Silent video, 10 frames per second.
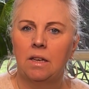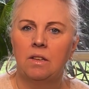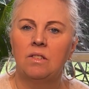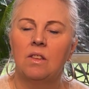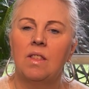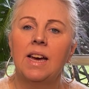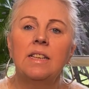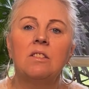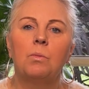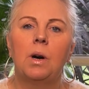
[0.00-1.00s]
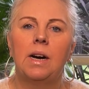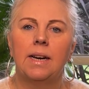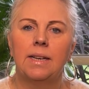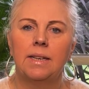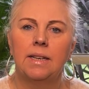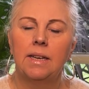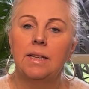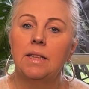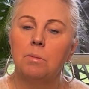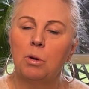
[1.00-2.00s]
So that is why
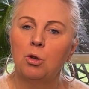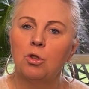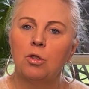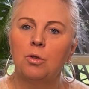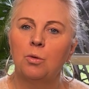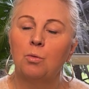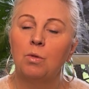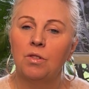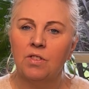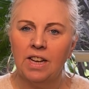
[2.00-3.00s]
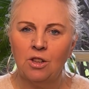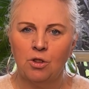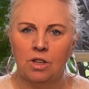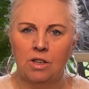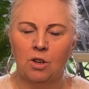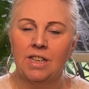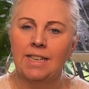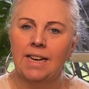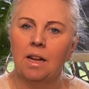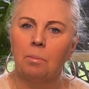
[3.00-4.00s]
the emotional reflection on a
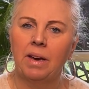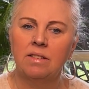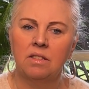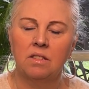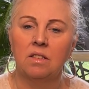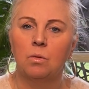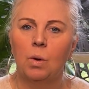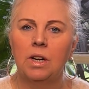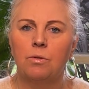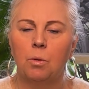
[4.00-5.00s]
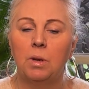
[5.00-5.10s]
daily basis is wonderful,